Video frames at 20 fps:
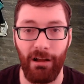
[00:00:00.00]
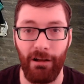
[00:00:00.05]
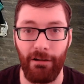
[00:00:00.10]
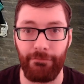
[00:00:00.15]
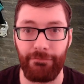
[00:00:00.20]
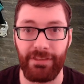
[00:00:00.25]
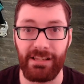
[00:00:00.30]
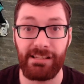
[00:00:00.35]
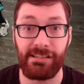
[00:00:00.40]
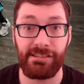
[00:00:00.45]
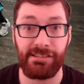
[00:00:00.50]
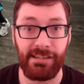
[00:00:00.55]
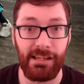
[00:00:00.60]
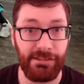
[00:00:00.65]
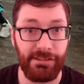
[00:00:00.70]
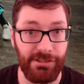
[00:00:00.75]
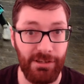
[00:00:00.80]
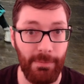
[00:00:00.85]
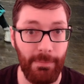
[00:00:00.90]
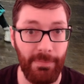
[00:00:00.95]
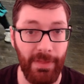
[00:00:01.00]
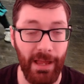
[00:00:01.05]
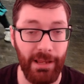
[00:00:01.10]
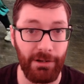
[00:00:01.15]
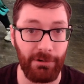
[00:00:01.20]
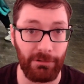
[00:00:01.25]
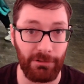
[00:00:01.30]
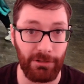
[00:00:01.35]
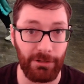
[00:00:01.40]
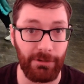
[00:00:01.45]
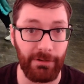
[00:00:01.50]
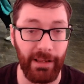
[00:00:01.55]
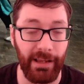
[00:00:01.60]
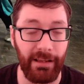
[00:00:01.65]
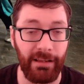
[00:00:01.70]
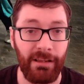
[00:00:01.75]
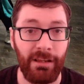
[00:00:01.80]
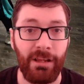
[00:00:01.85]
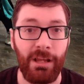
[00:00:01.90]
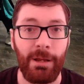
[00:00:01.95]
of the system that you're
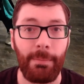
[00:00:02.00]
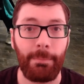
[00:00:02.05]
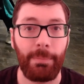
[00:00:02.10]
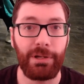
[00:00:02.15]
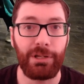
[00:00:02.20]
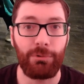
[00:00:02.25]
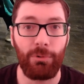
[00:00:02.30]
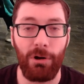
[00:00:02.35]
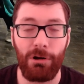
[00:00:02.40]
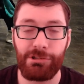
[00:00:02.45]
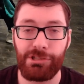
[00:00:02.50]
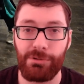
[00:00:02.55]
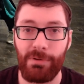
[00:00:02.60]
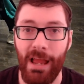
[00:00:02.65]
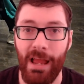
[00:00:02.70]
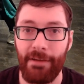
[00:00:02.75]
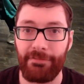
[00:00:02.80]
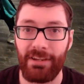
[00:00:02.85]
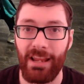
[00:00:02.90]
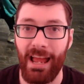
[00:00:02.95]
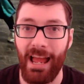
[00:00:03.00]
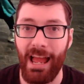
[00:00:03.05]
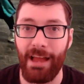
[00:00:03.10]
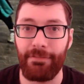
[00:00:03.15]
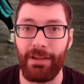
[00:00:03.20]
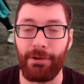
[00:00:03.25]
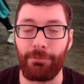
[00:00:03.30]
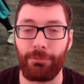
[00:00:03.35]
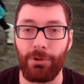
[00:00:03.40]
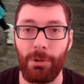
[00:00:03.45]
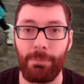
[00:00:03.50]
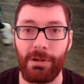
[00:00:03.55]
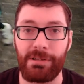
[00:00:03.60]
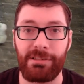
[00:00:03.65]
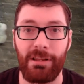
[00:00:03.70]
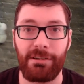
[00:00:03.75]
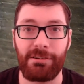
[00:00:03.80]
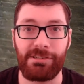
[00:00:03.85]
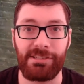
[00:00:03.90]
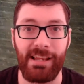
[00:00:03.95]
learning, but you also have to have a
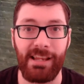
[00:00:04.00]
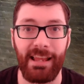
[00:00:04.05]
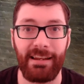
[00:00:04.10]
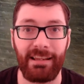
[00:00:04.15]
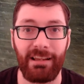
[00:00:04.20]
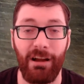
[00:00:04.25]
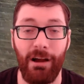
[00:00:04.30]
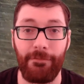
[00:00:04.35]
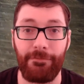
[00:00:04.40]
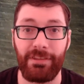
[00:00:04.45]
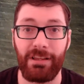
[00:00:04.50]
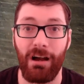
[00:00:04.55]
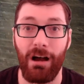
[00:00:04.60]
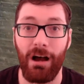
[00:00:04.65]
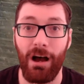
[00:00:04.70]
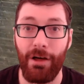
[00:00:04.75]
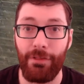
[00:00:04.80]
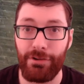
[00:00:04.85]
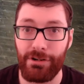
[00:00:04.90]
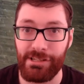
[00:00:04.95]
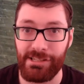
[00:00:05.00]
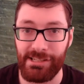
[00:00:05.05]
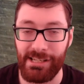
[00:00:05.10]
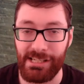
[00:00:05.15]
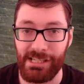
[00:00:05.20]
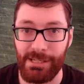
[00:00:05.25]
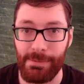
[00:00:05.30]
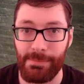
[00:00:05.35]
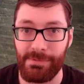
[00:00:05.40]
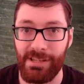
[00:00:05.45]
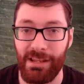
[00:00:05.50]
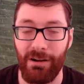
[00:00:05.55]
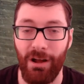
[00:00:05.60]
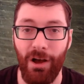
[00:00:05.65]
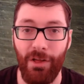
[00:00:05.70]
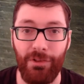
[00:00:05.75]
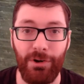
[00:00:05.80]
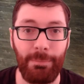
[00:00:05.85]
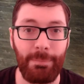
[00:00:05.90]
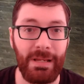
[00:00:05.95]
robust understanding of the other systems that
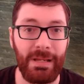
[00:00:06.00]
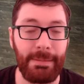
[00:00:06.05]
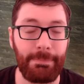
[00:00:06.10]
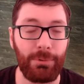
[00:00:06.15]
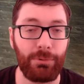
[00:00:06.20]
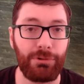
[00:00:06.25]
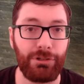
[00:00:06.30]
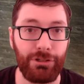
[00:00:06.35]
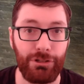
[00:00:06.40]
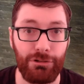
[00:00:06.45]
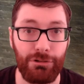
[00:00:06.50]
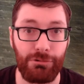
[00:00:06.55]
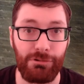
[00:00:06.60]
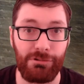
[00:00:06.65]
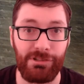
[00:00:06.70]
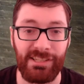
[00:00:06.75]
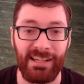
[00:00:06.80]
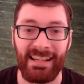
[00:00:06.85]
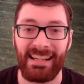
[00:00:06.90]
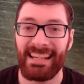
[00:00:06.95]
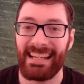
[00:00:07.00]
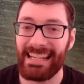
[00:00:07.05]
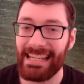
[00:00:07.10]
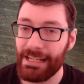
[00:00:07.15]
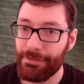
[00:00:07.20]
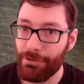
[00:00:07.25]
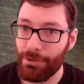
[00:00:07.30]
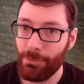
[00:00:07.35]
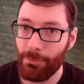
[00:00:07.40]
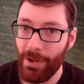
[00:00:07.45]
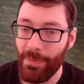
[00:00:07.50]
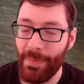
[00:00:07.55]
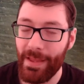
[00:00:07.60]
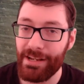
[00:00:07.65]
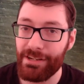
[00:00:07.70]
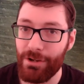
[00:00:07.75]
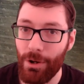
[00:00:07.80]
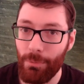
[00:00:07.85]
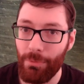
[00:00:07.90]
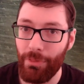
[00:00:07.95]
other people use, even when
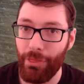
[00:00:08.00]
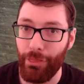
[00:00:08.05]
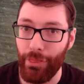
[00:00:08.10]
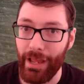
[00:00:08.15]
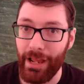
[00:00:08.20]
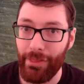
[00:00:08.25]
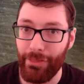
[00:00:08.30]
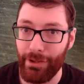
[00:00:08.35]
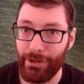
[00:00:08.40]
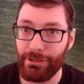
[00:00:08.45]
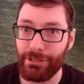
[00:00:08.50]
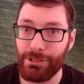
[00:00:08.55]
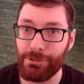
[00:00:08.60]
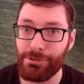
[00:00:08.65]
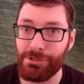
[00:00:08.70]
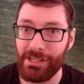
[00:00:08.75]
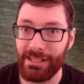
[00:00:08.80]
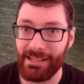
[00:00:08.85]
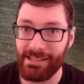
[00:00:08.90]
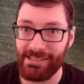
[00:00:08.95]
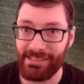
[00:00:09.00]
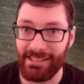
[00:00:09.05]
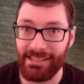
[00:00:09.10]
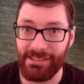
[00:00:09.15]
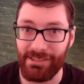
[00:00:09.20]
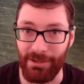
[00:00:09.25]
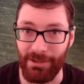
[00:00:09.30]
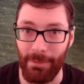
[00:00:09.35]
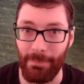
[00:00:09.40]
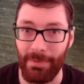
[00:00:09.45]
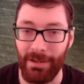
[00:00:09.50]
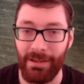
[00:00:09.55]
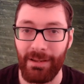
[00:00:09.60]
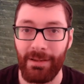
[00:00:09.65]
they don't think they're using a system.